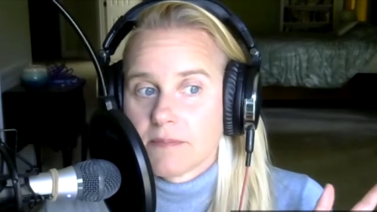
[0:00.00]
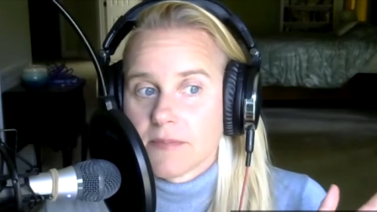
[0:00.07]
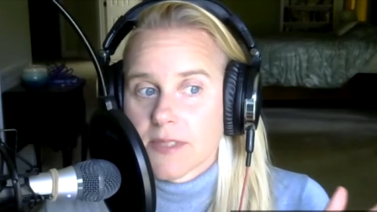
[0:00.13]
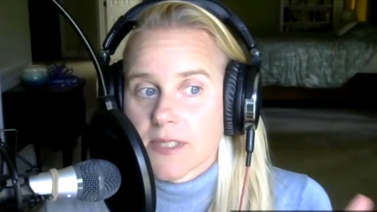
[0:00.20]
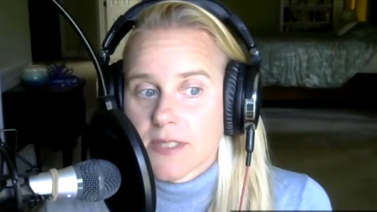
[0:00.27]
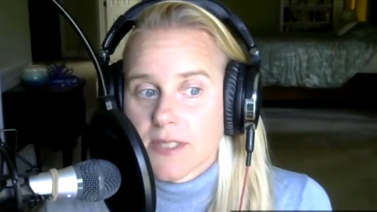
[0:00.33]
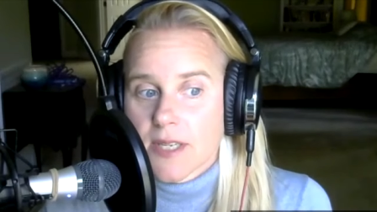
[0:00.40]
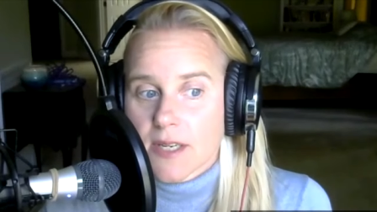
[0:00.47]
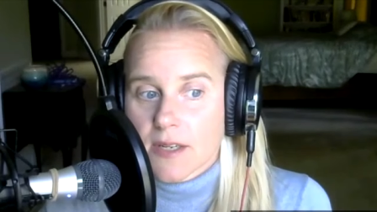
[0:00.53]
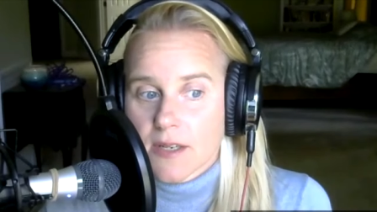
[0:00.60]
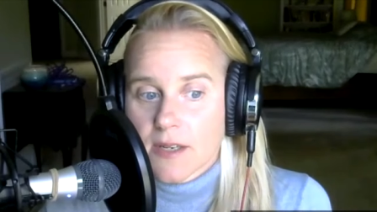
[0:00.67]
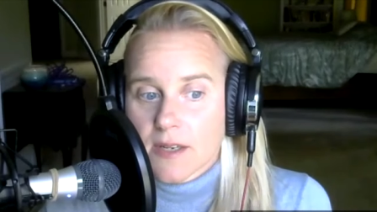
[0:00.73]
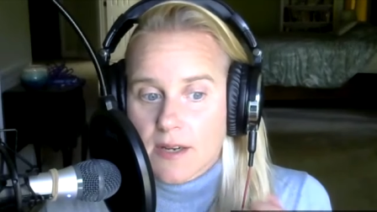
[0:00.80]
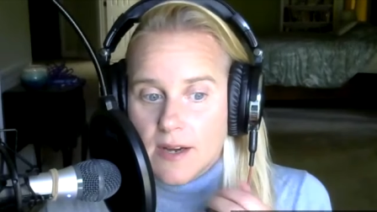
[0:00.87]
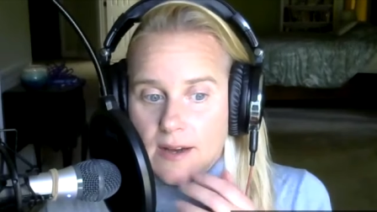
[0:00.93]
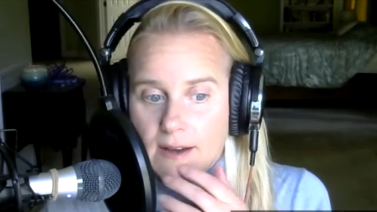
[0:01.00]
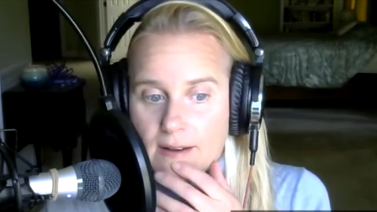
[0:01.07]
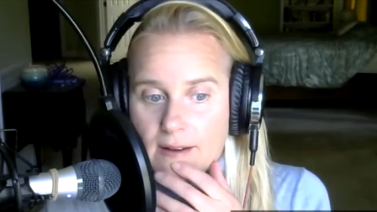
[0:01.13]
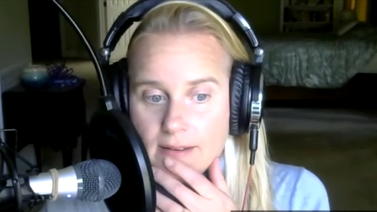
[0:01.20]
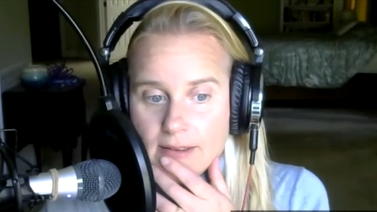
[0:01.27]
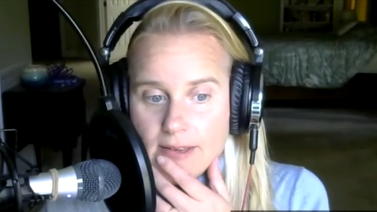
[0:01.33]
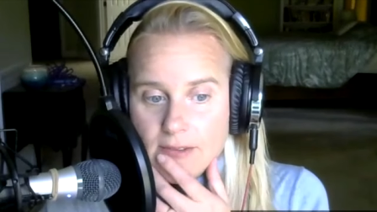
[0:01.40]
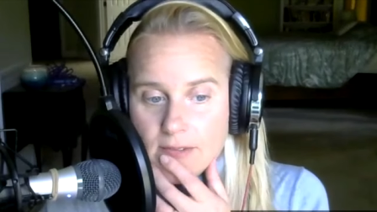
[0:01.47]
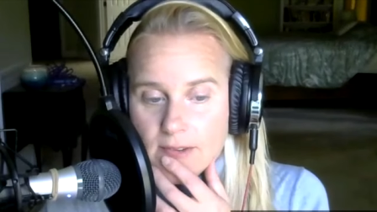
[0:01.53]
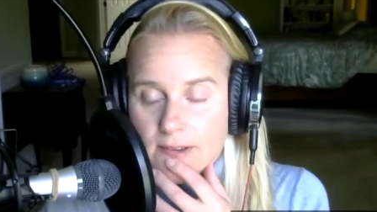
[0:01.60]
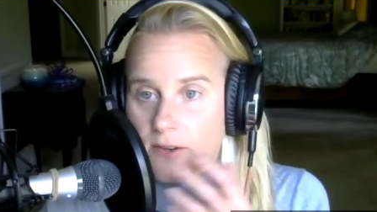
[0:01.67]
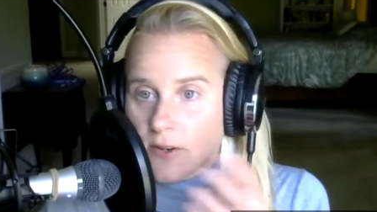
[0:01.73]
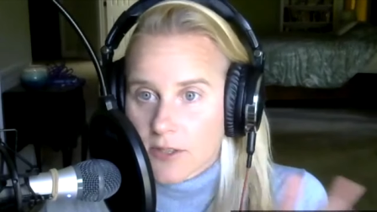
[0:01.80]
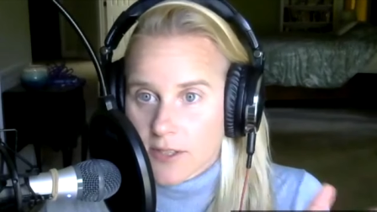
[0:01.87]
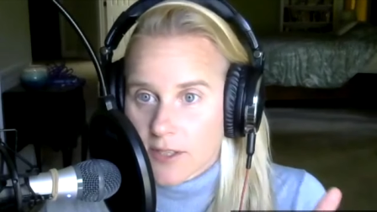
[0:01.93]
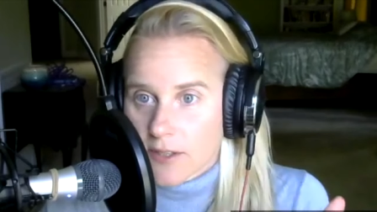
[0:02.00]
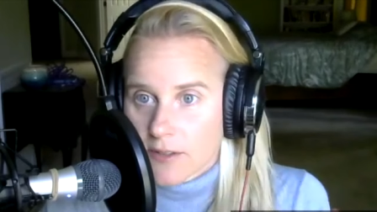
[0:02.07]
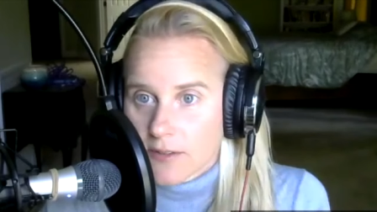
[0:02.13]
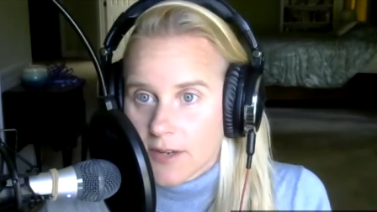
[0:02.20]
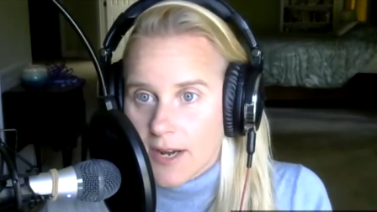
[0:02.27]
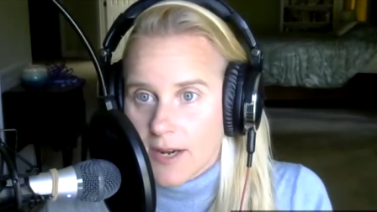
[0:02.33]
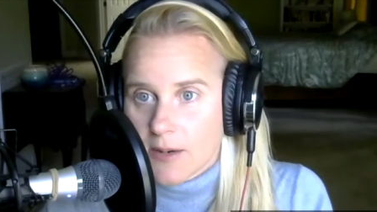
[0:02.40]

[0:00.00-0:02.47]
sick uh, even earlier. I